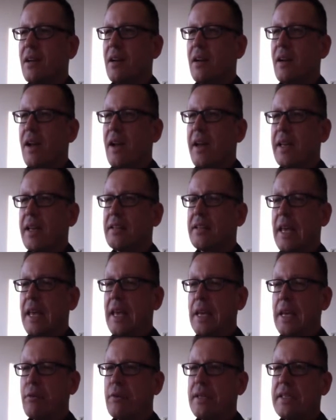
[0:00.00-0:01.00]
Like
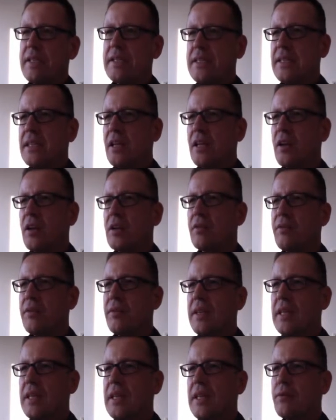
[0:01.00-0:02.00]
dairies need a lot of
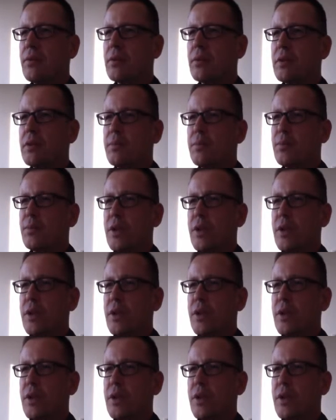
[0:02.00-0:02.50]
heat for